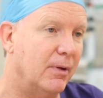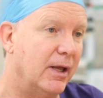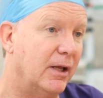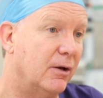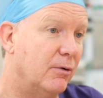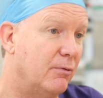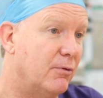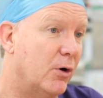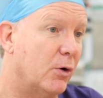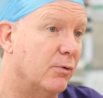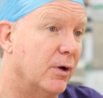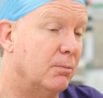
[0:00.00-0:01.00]
It can
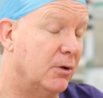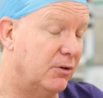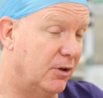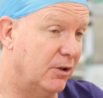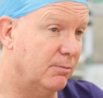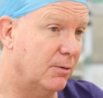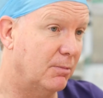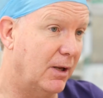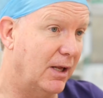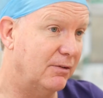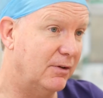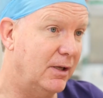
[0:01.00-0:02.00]
involve a
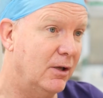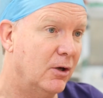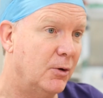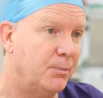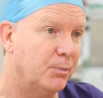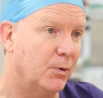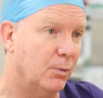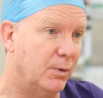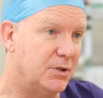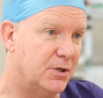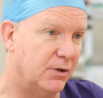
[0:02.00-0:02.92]
platysmoplasty, which